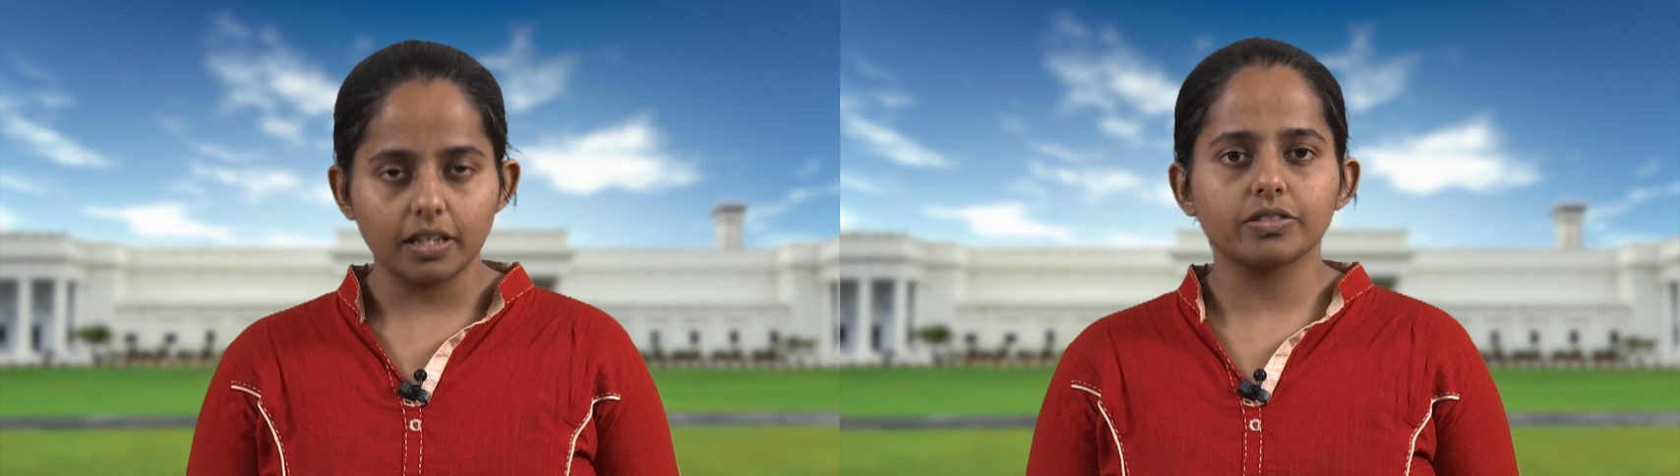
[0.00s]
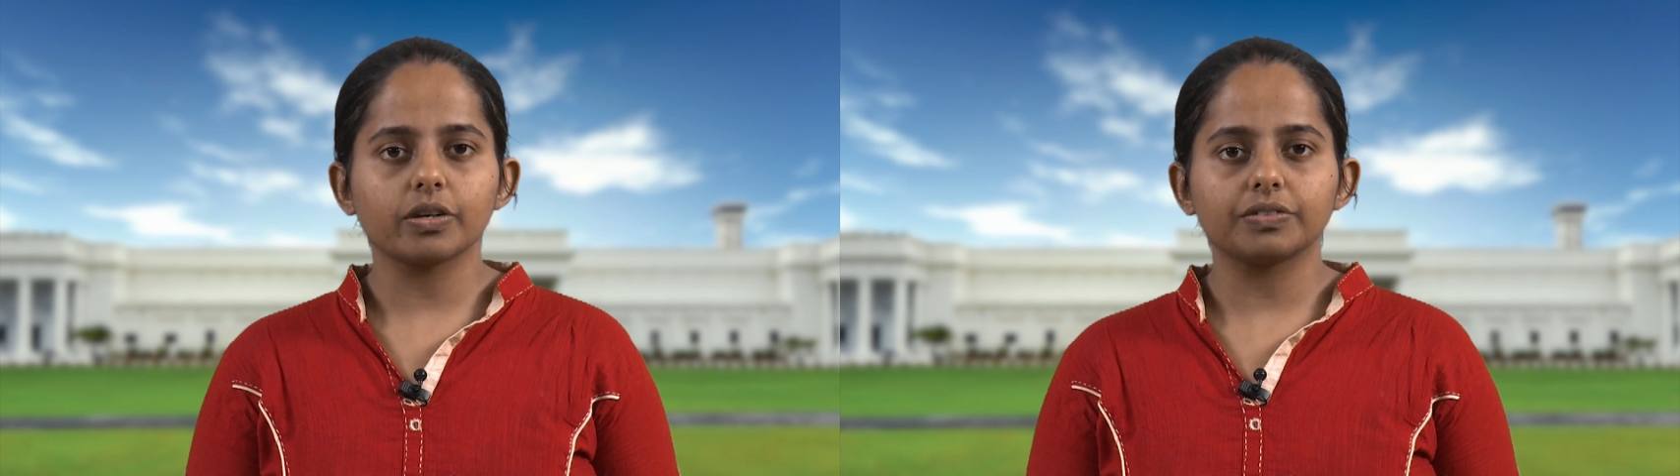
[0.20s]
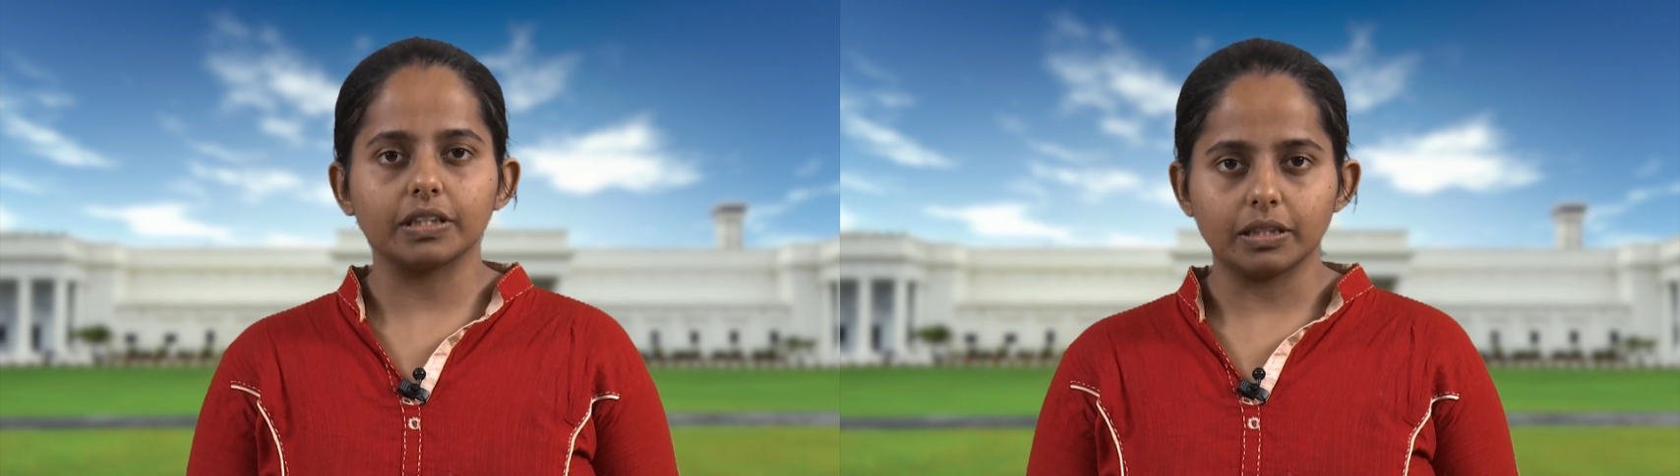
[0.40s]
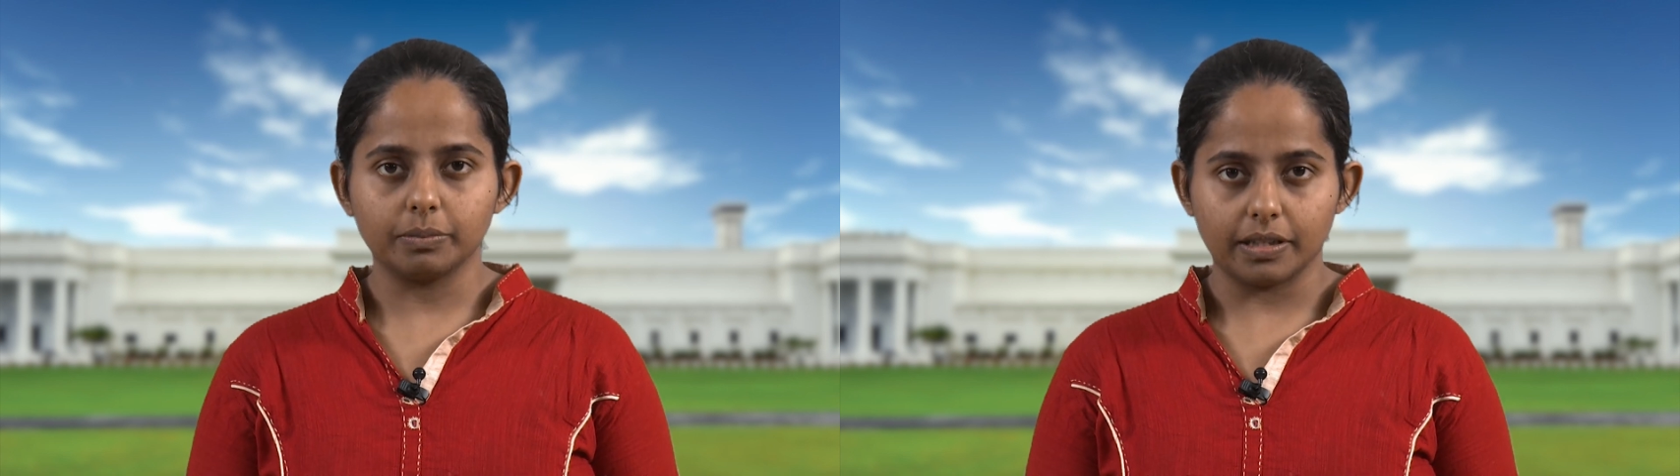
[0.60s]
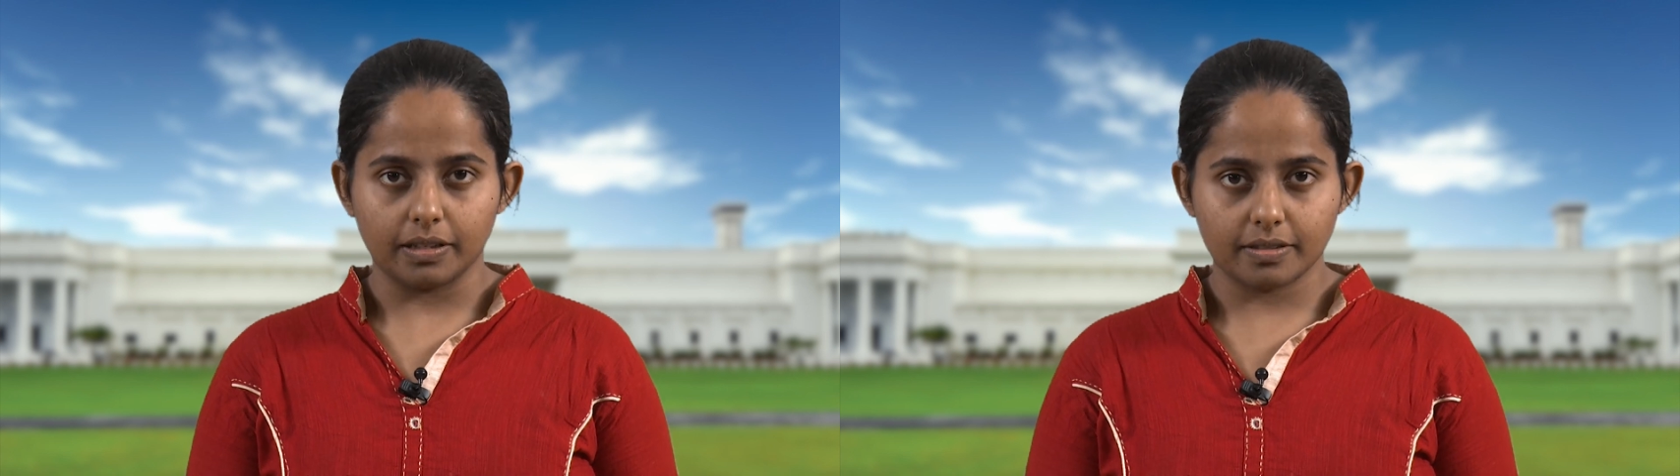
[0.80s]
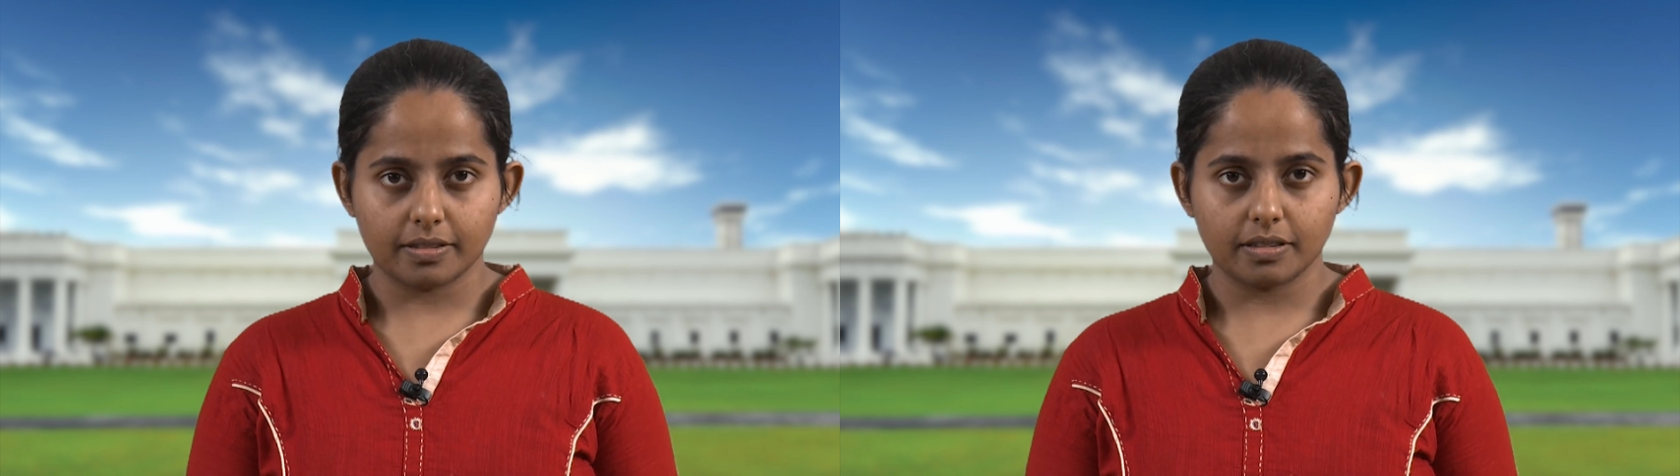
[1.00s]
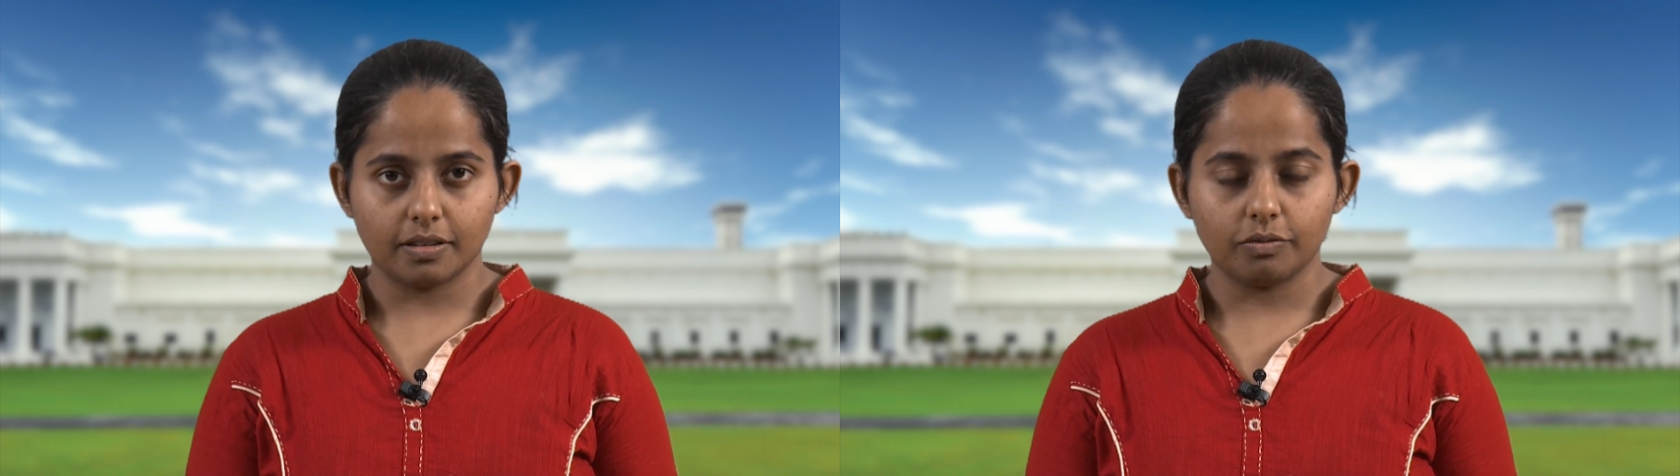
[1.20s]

each of 30 minutes.